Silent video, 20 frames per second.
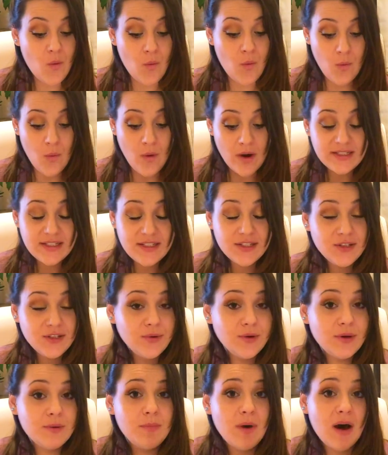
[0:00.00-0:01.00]
Once you
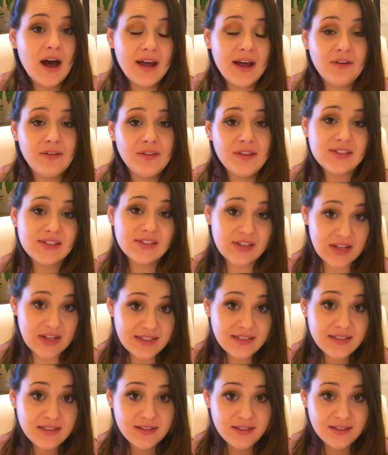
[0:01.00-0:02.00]
compile this
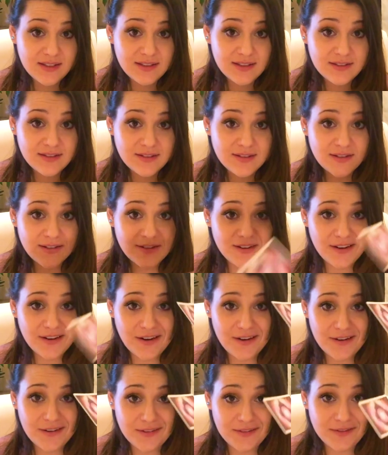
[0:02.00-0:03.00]
list
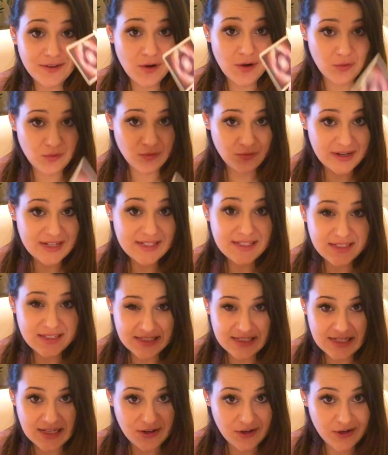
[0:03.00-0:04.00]
of
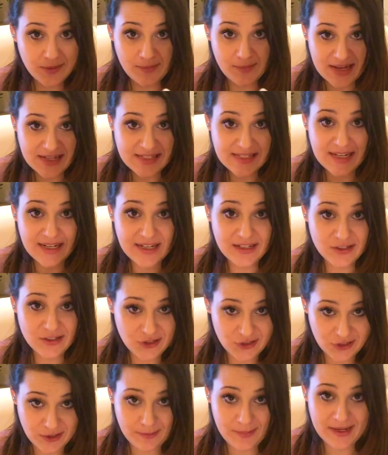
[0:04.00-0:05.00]
reasons that you're amazing and
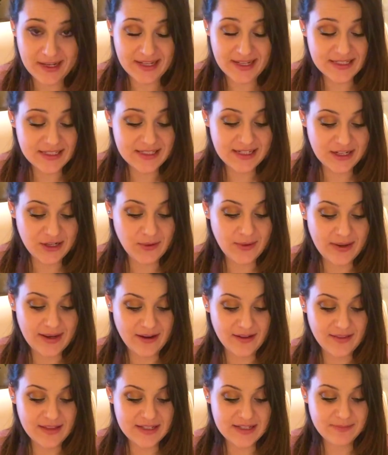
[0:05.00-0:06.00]
should be continuing
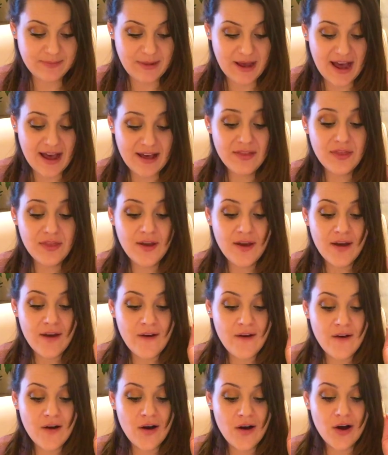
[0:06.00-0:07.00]
on this path,
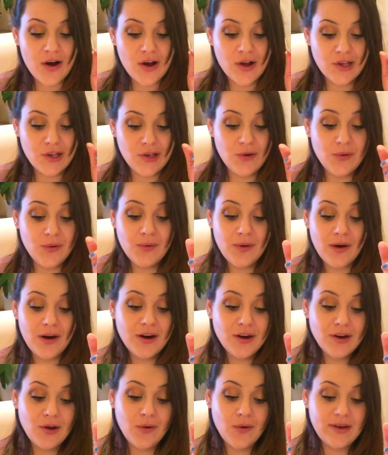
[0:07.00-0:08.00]
you
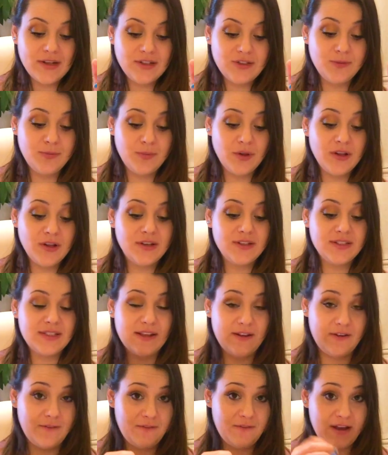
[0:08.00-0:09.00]
are going to pull
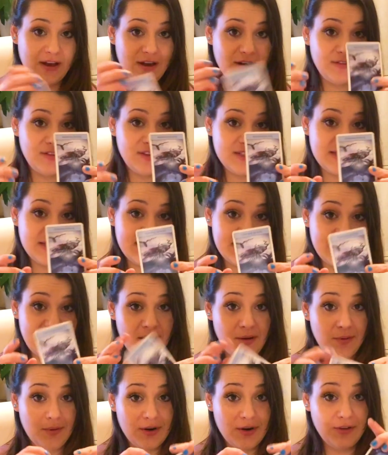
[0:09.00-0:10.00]
yourself out of this
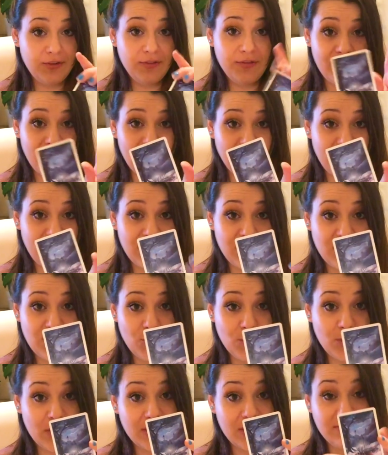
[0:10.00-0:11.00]
state where you felt like
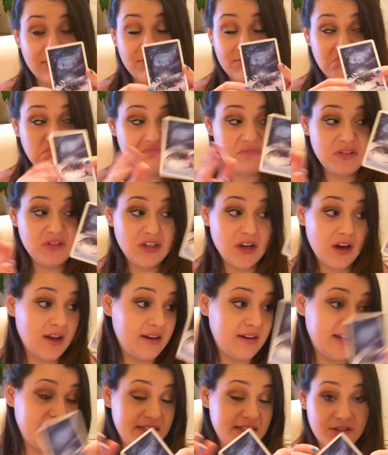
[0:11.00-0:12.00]
you were
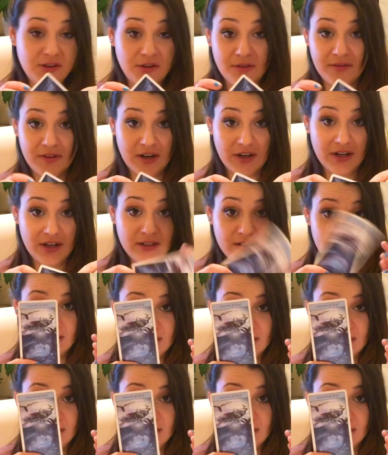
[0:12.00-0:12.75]
done, it's over.